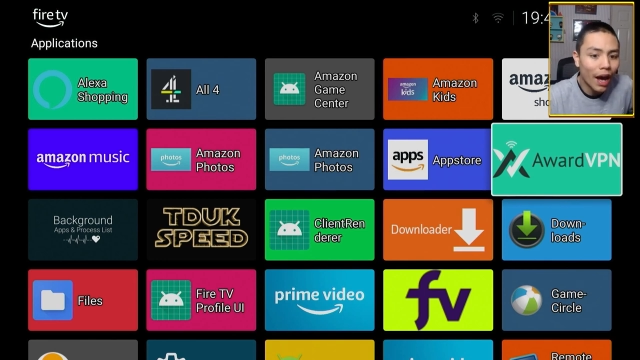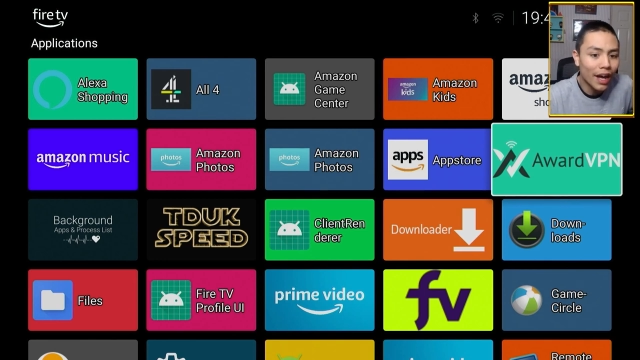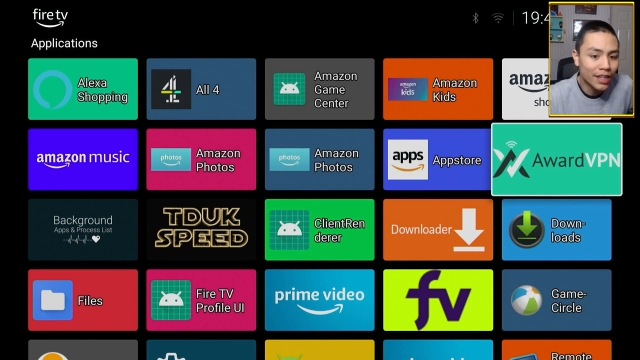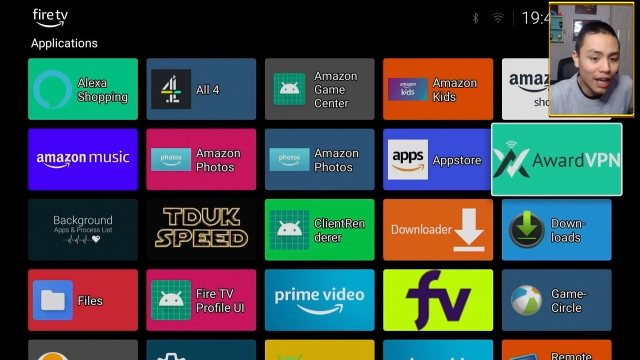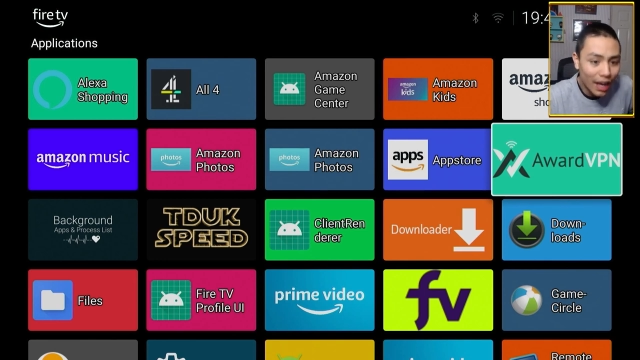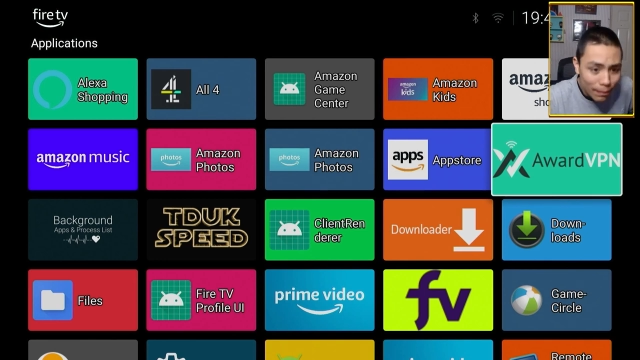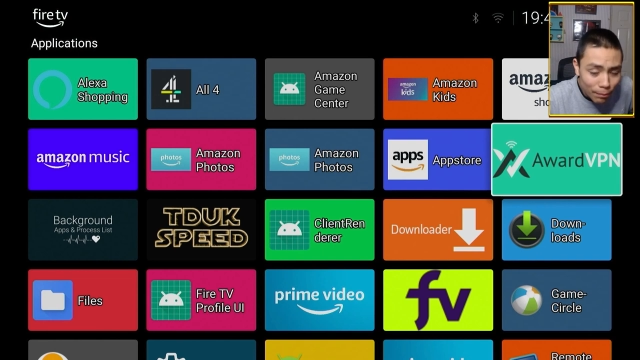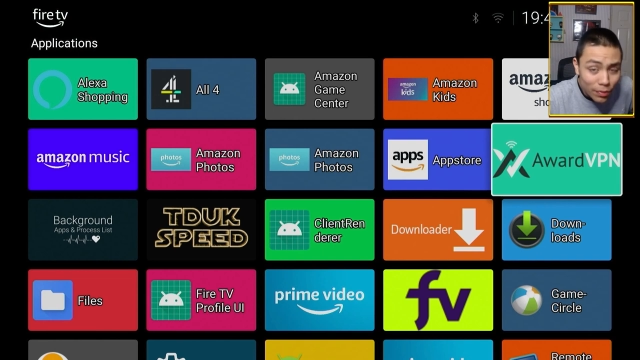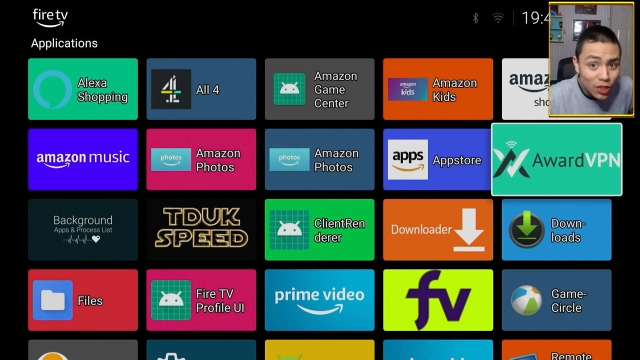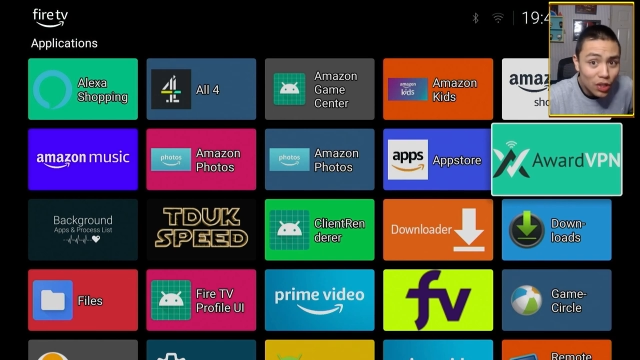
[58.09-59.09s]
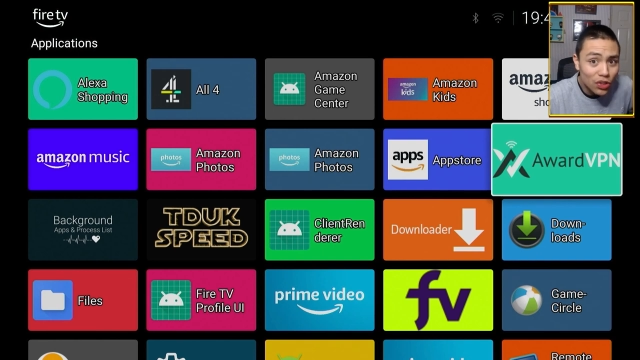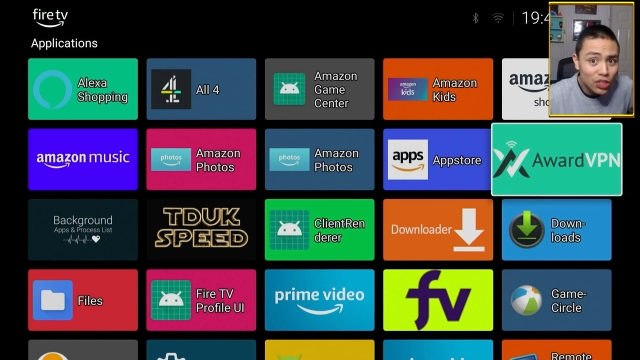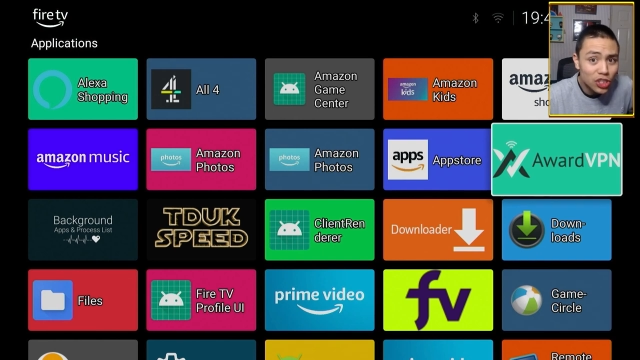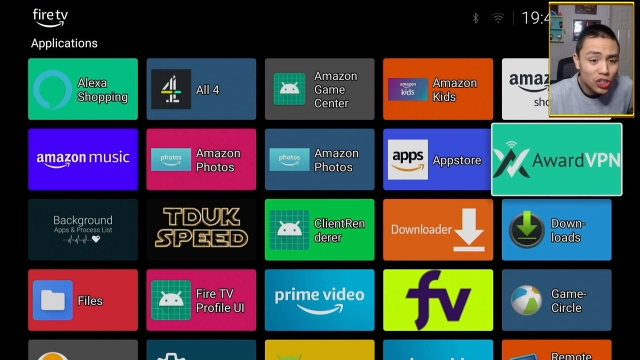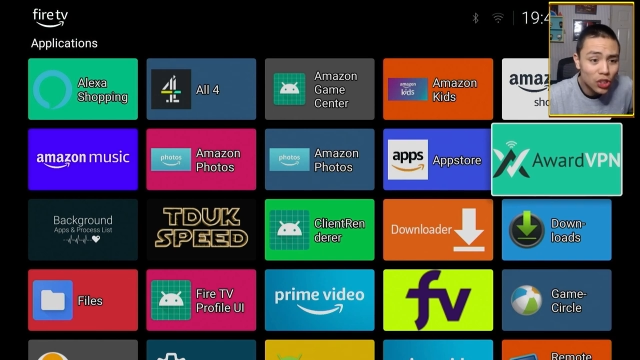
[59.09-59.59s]
And I'm
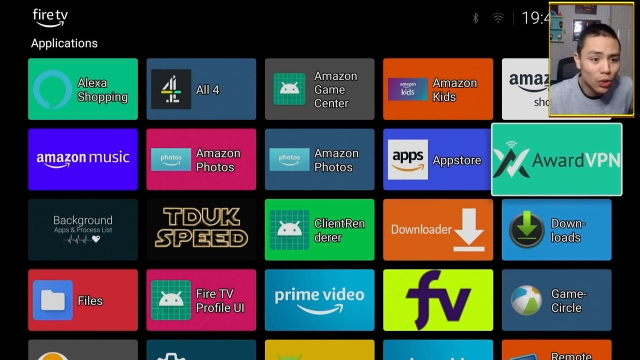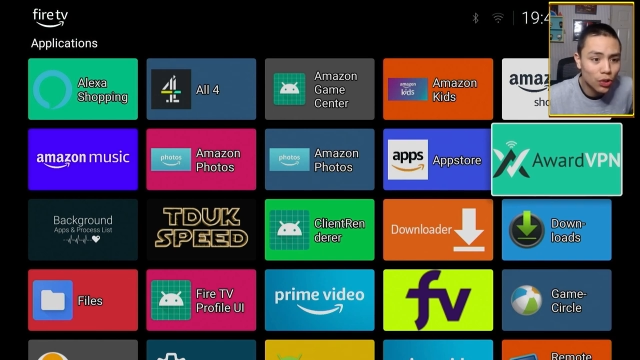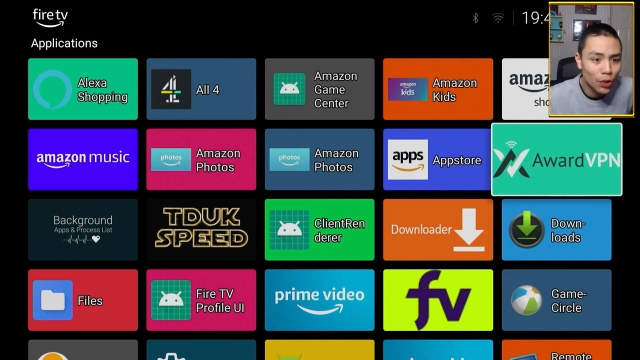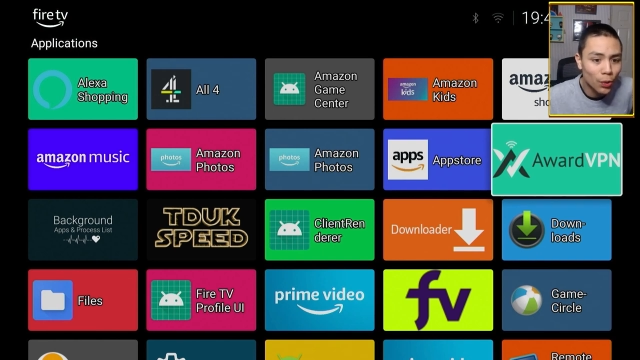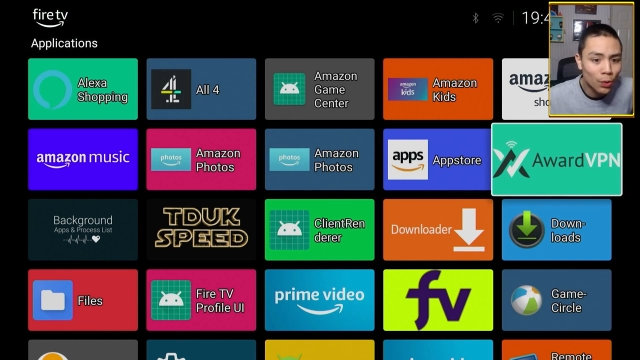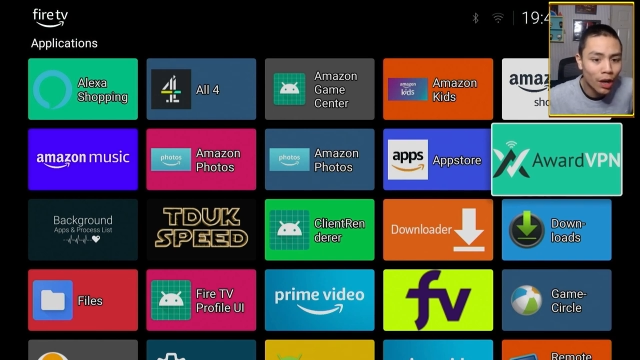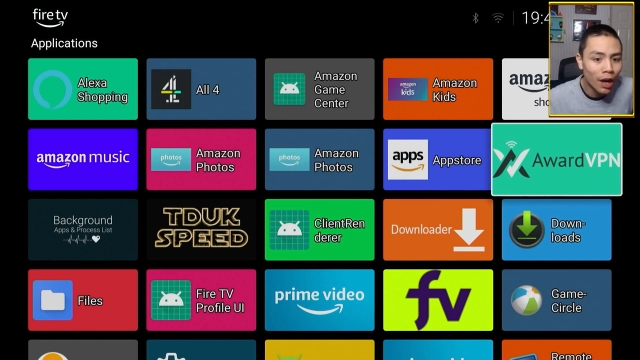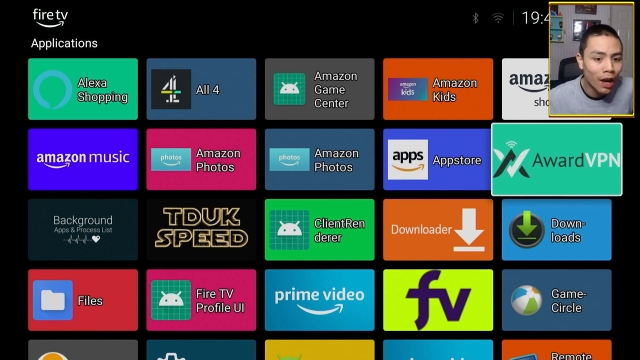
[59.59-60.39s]
gonna show you